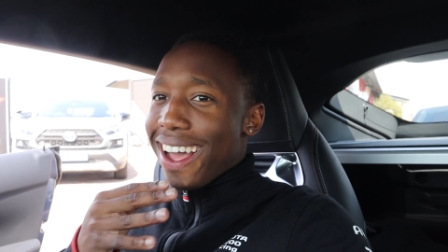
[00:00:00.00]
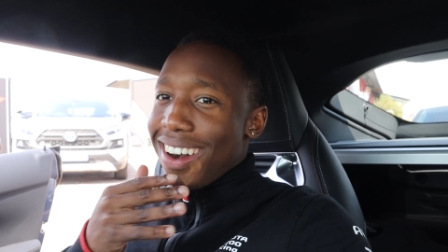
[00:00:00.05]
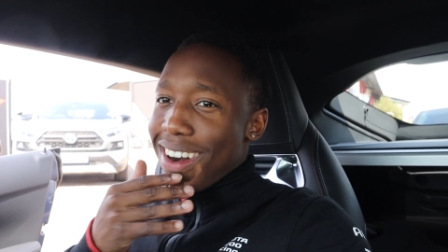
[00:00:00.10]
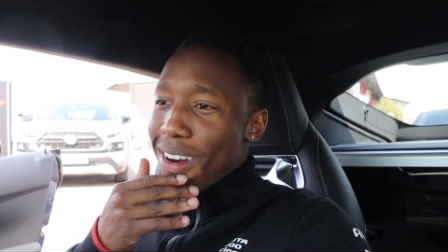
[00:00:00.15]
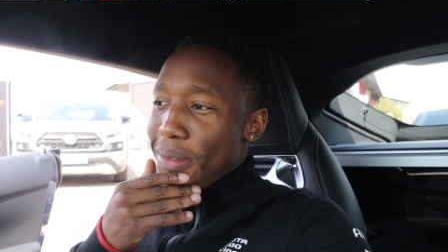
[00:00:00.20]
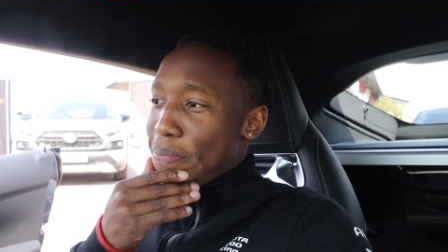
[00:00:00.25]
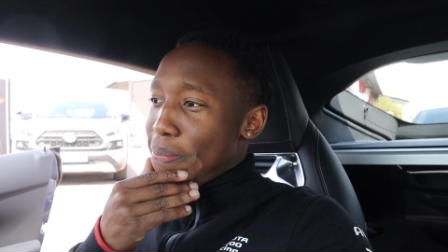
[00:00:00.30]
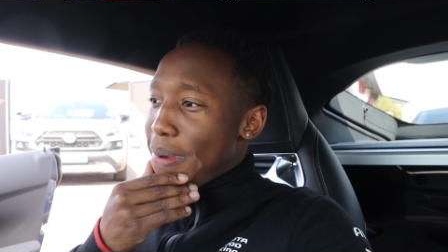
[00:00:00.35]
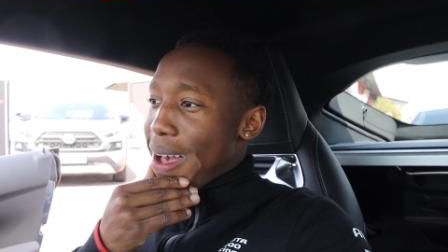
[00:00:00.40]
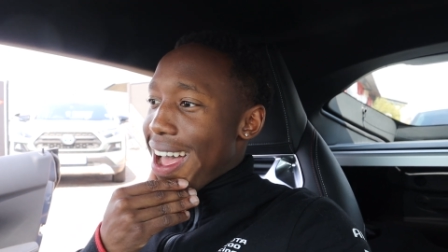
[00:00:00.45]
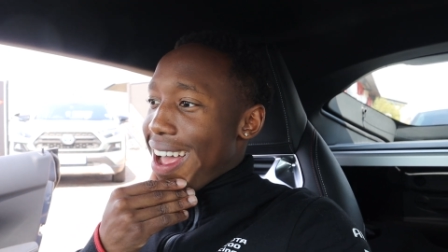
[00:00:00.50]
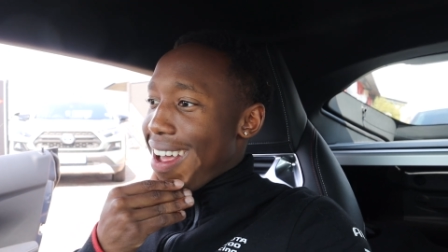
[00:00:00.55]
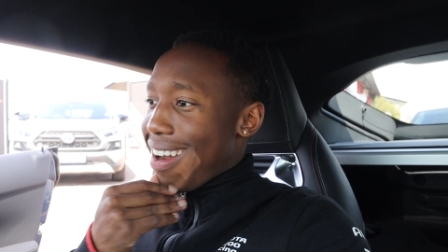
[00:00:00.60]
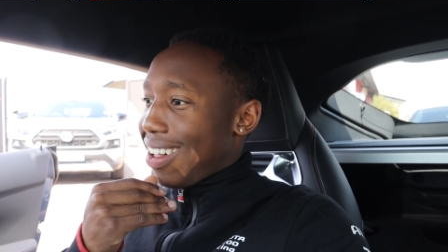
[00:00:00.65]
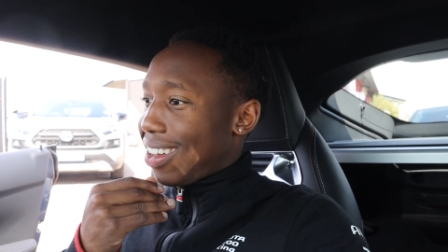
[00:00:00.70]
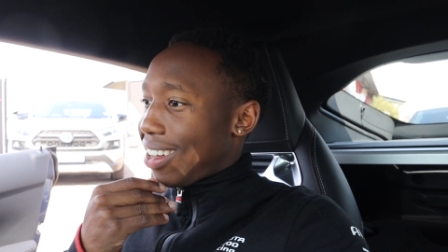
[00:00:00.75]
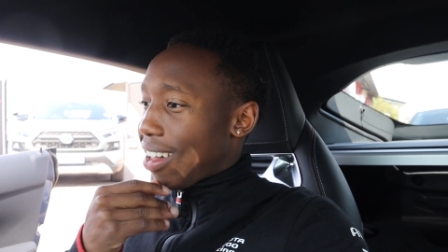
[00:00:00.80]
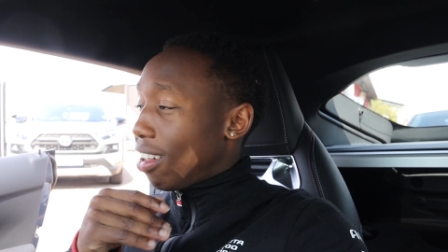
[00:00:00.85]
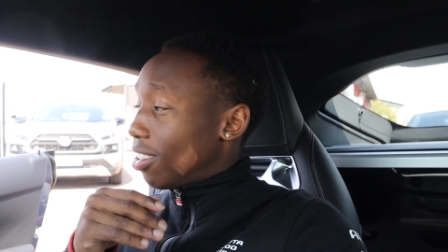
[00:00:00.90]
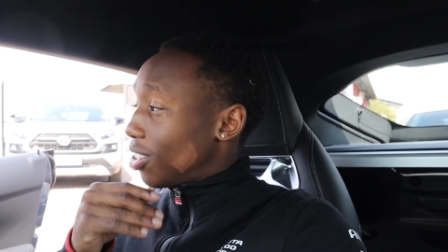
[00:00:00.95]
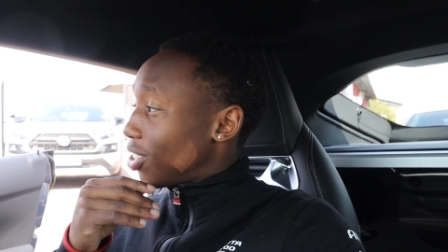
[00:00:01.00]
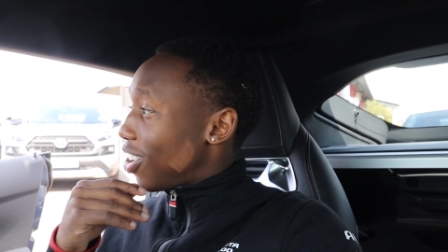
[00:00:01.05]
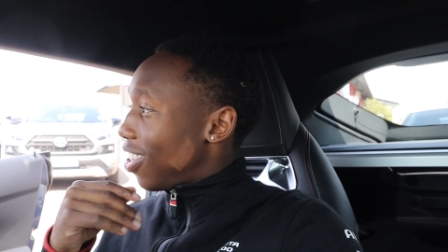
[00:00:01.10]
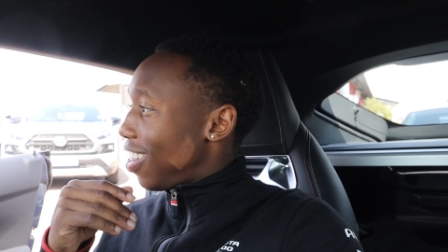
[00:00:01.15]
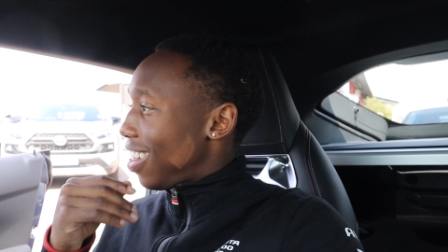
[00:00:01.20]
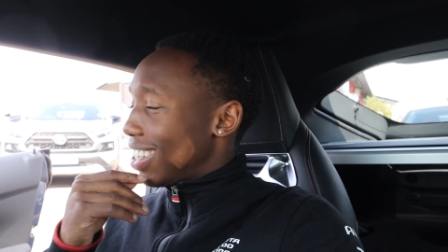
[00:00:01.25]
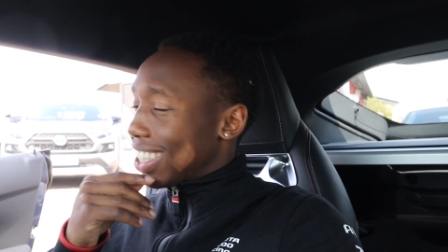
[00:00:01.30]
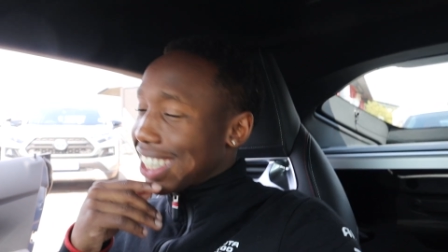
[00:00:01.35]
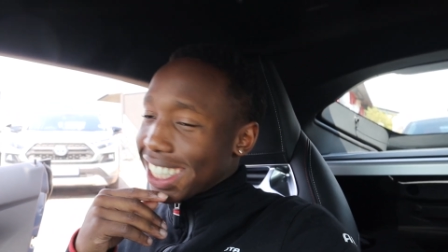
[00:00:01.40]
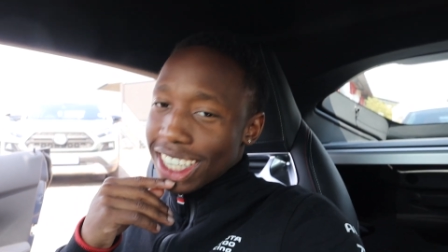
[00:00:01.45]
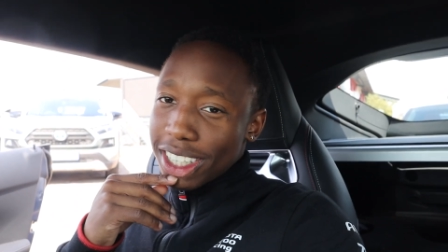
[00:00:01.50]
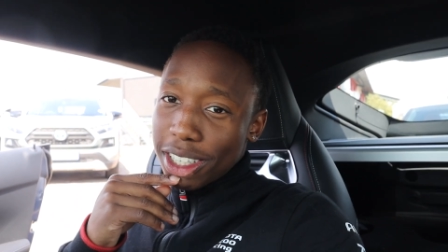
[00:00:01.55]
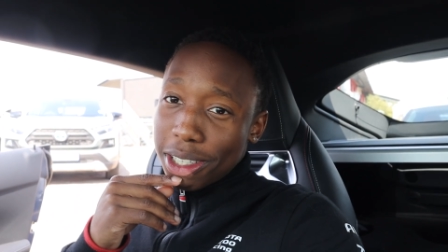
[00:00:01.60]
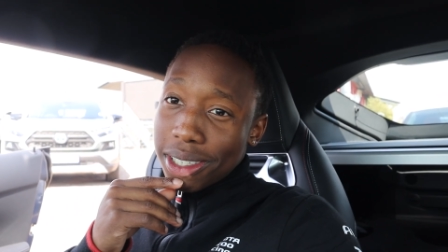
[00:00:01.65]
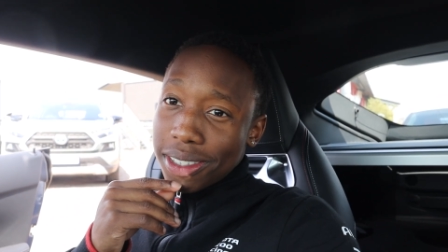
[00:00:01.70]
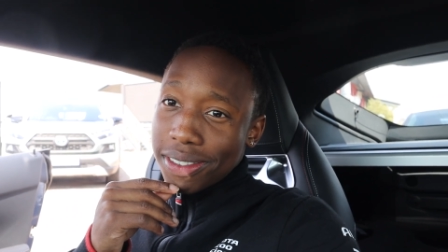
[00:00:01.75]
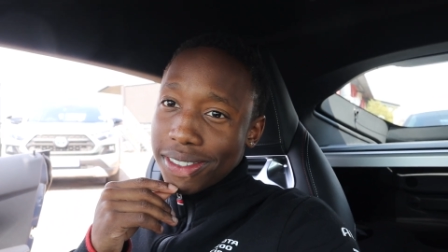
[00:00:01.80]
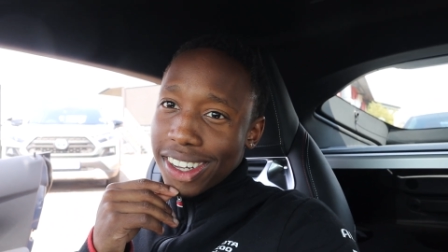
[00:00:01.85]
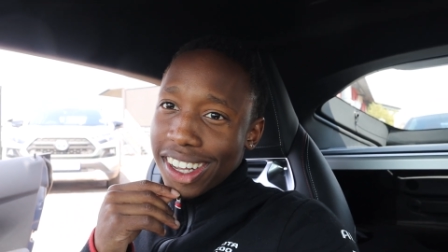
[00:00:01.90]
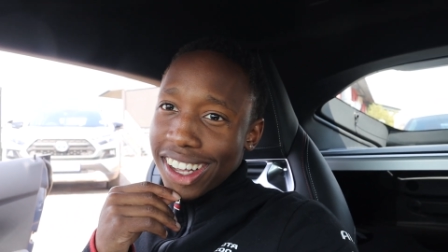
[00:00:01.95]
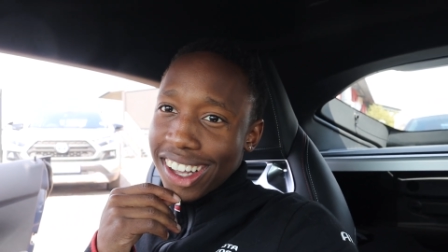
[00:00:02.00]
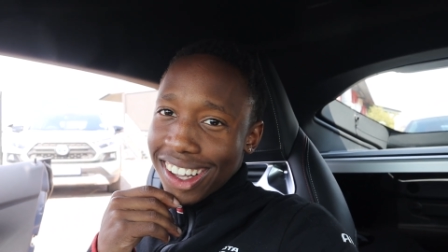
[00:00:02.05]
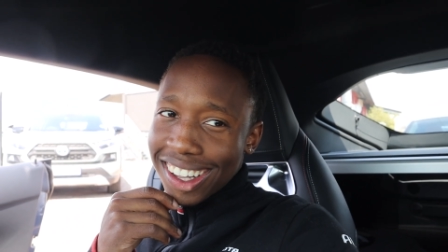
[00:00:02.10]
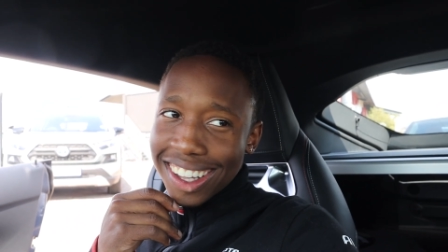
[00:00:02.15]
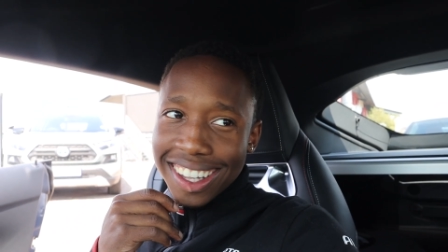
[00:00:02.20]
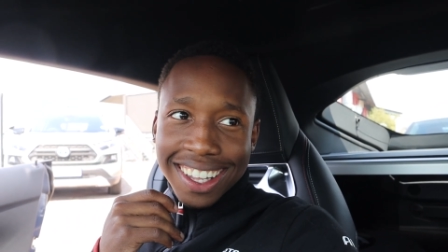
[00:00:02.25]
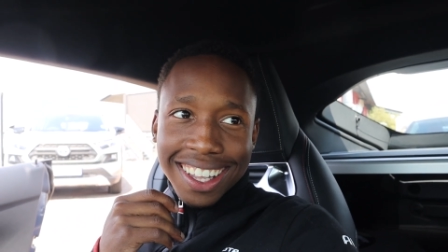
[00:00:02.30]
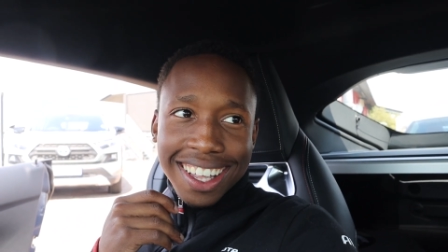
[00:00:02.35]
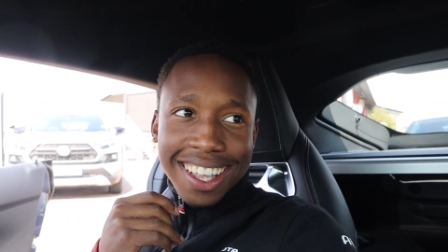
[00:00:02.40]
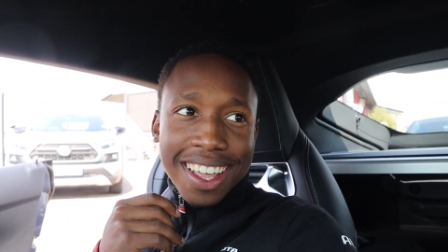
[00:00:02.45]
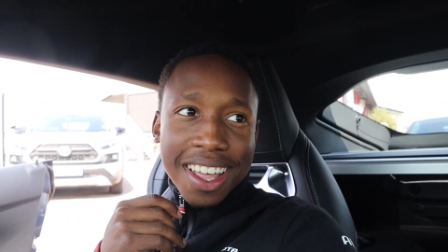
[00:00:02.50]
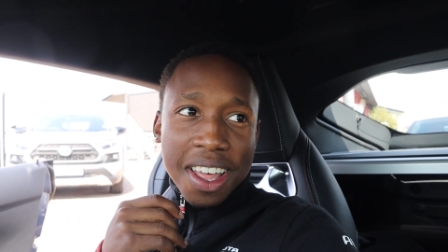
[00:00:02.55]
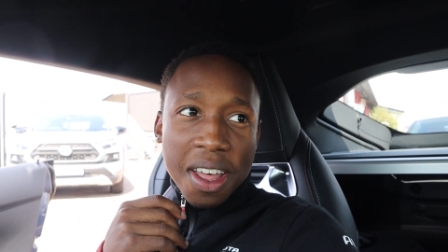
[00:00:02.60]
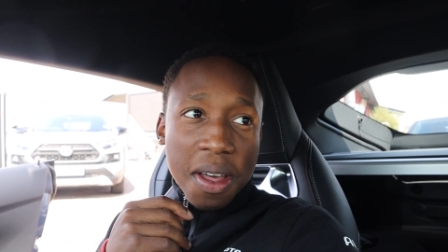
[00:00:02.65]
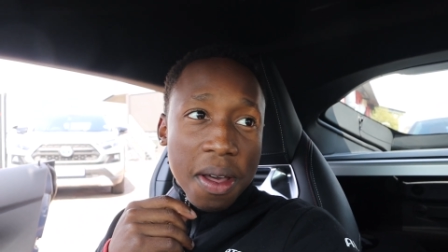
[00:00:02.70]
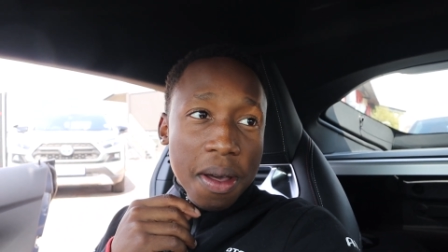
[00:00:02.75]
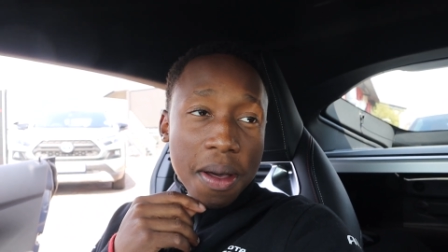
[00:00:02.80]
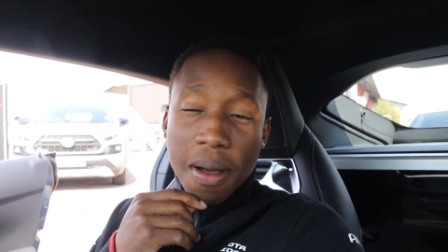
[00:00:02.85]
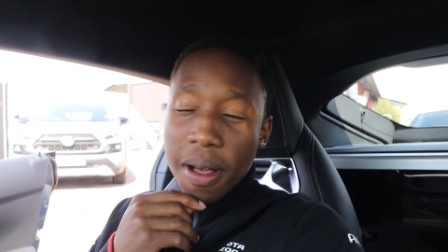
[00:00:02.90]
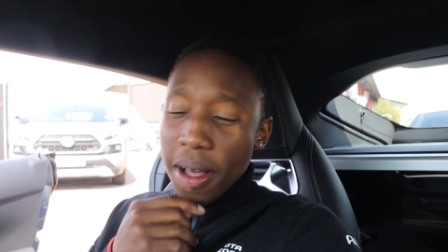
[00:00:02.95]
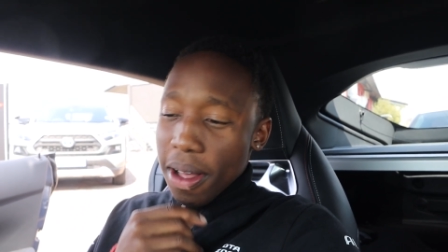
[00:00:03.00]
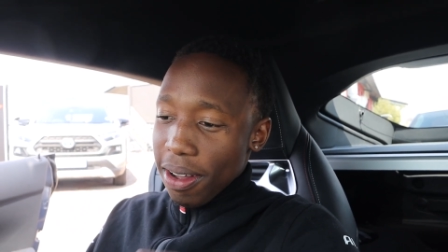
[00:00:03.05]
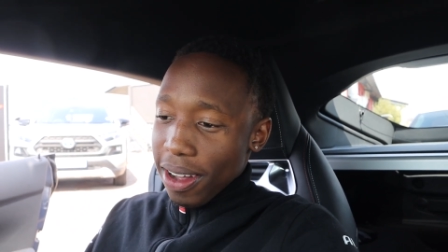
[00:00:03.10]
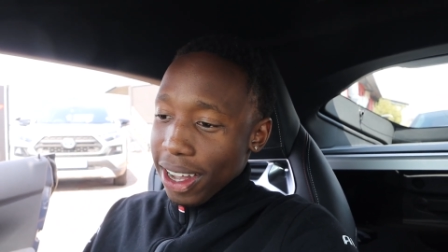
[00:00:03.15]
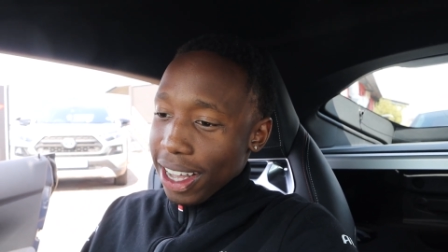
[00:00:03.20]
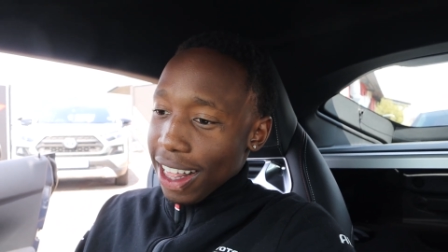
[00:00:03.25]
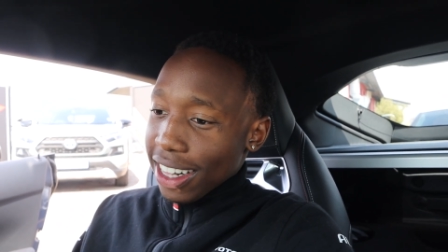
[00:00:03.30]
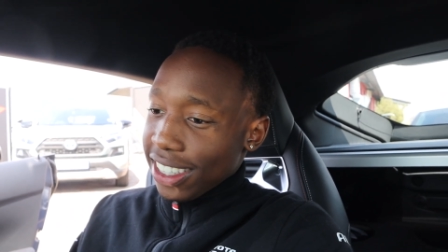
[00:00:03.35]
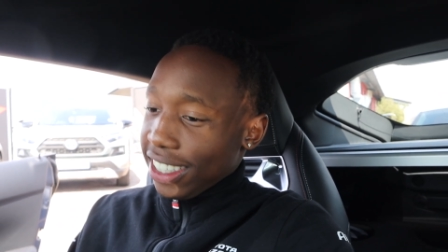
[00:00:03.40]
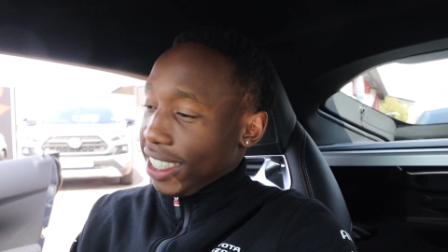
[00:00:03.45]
bad, not bad. Sounds good inside Tife. Okay,